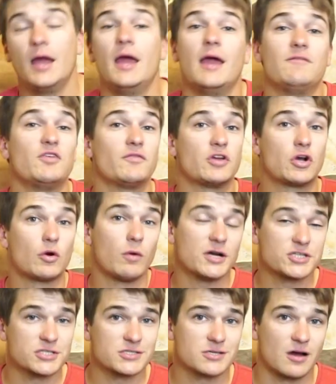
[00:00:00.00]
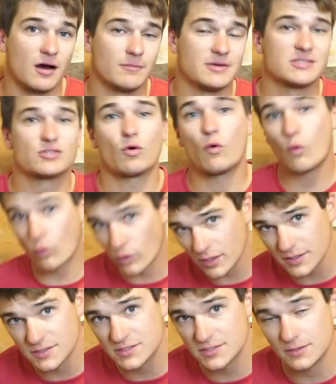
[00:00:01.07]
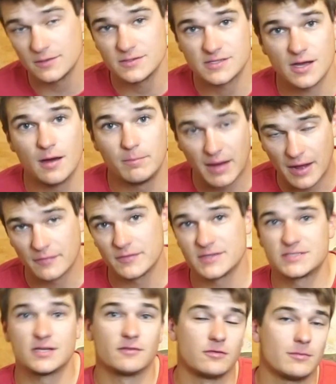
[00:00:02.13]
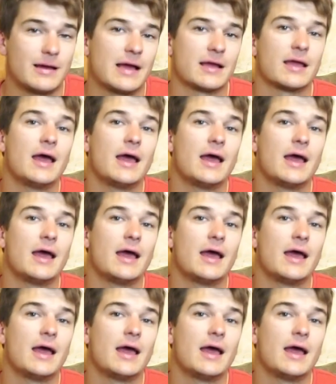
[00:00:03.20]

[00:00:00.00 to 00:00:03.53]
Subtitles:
If you have any questions, comments, or concerns about this duffel bag,